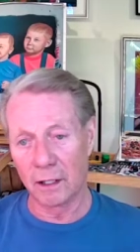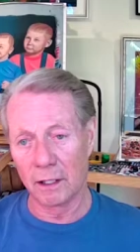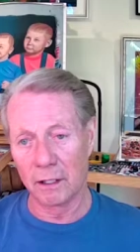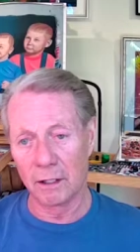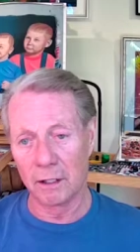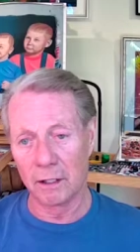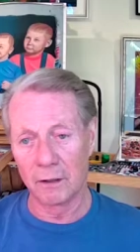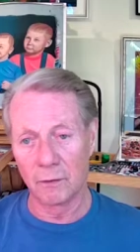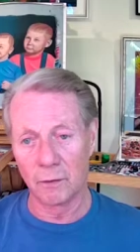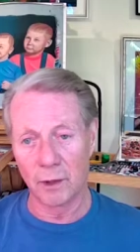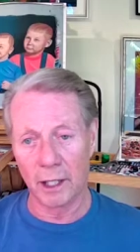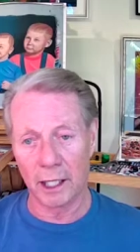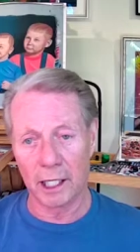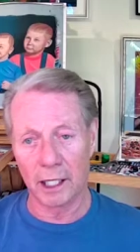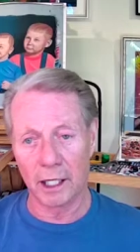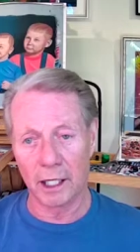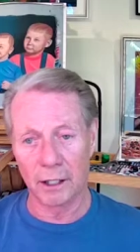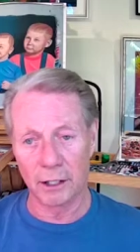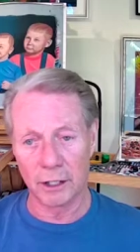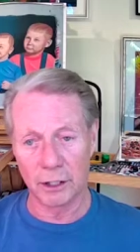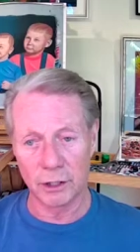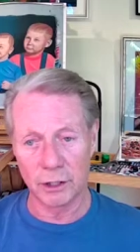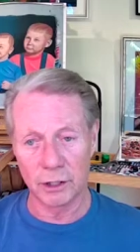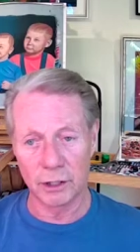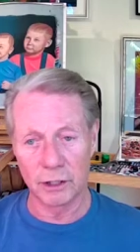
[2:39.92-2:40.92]

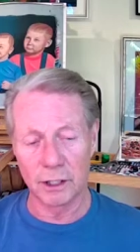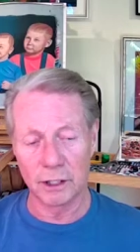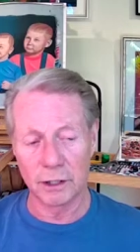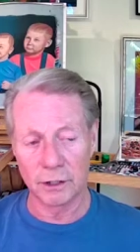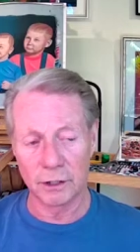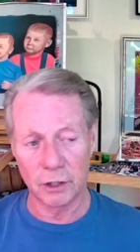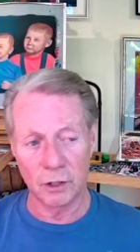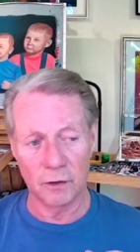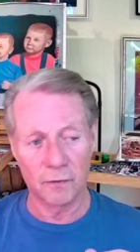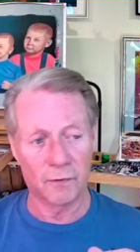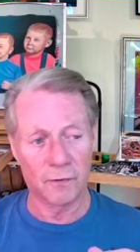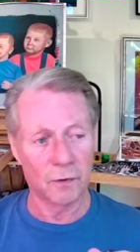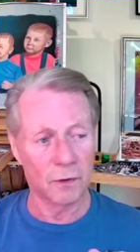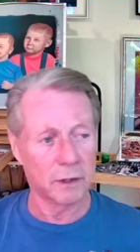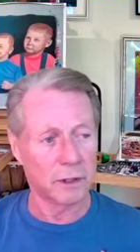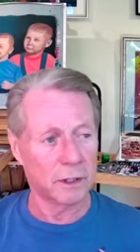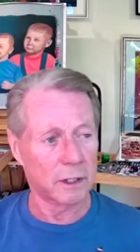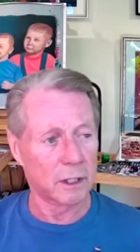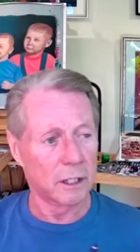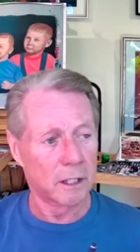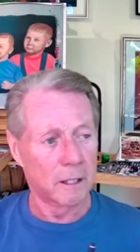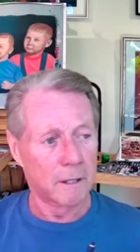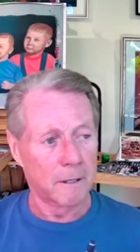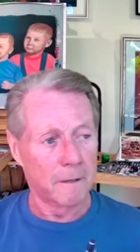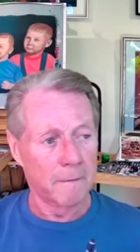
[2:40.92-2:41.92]
recognition and so forth.
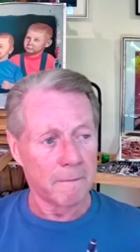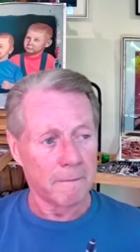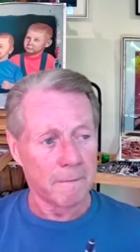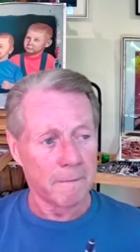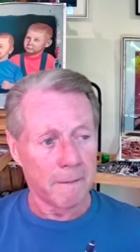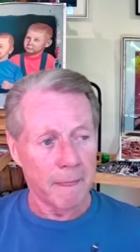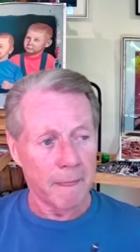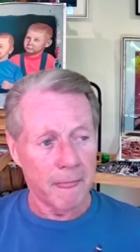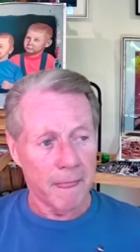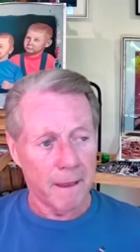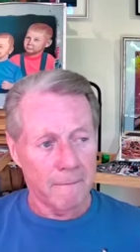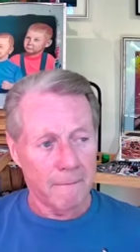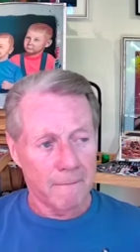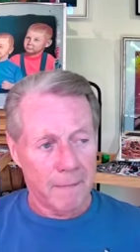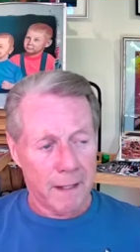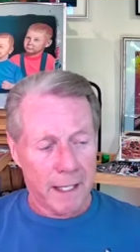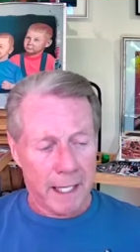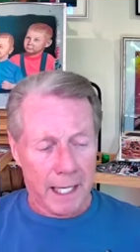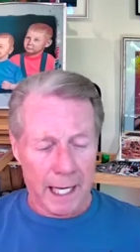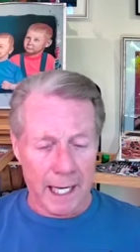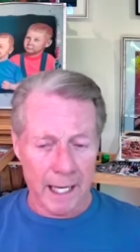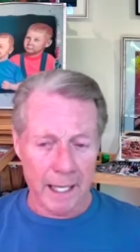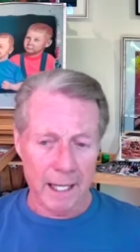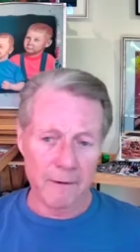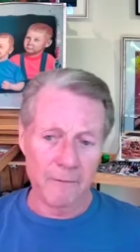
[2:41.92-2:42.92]

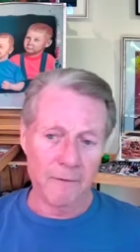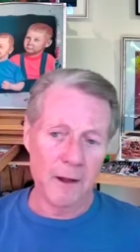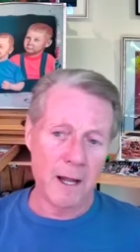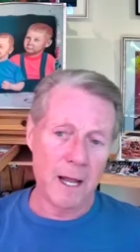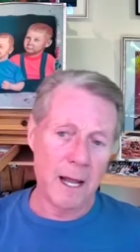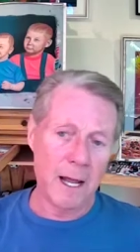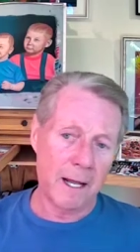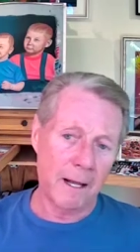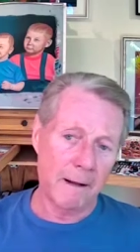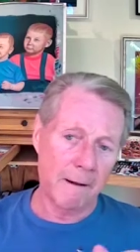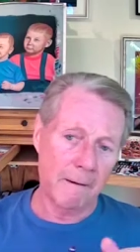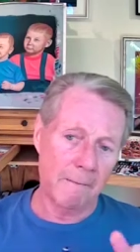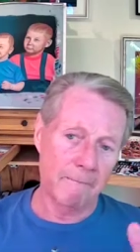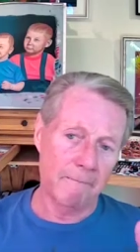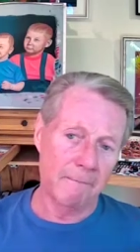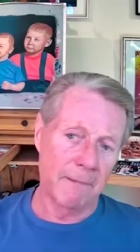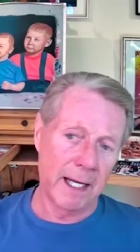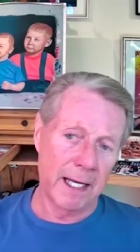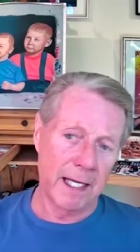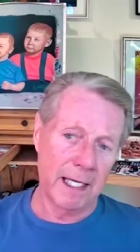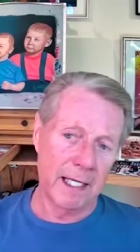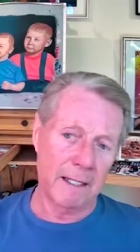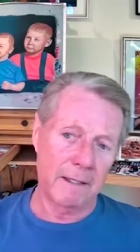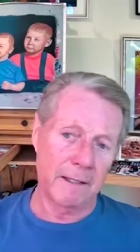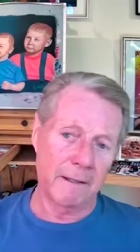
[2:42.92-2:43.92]
And
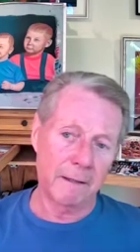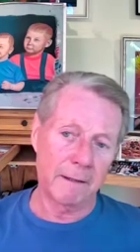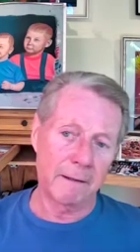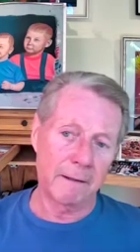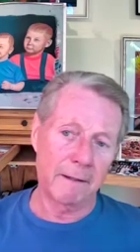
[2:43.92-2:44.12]
they